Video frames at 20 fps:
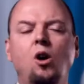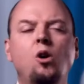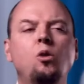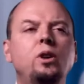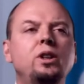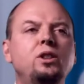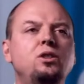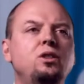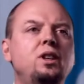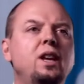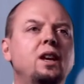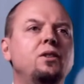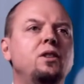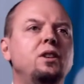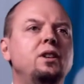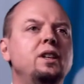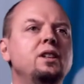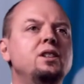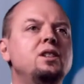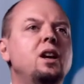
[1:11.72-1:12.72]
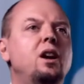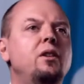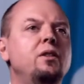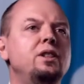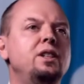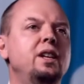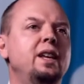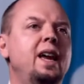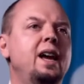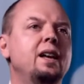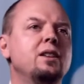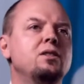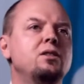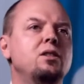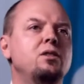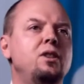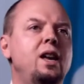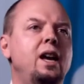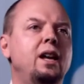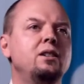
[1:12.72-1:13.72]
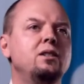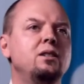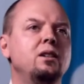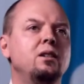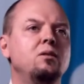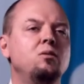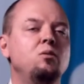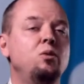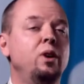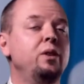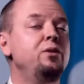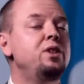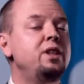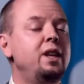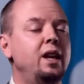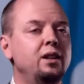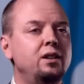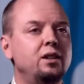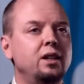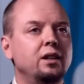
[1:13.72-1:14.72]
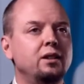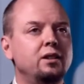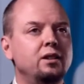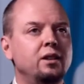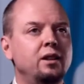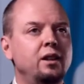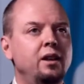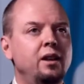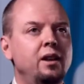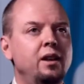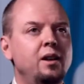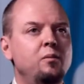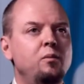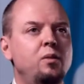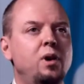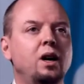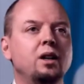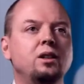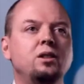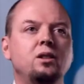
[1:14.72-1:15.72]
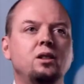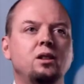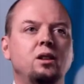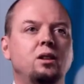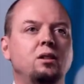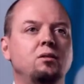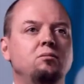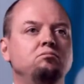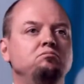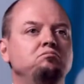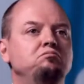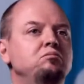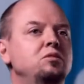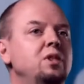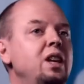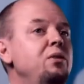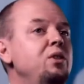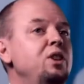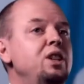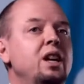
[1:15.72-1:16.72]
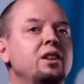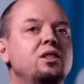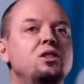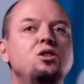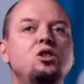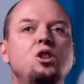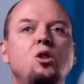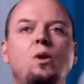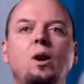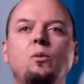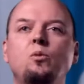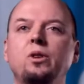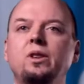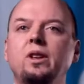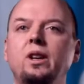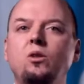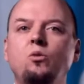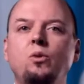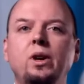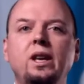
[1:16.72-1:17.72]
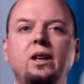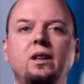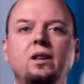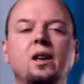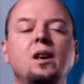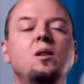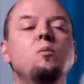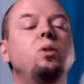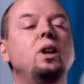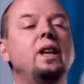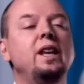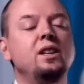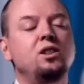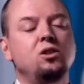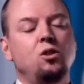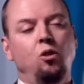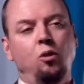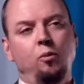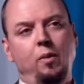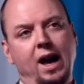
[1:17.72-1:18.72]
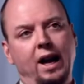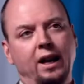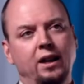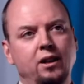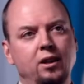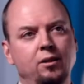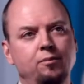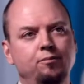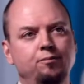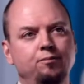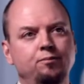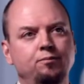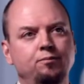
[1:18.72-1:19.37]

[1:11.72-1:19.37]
only to get the discouraging answer that we've sent it, but if it doesn't show up within a week, please call back.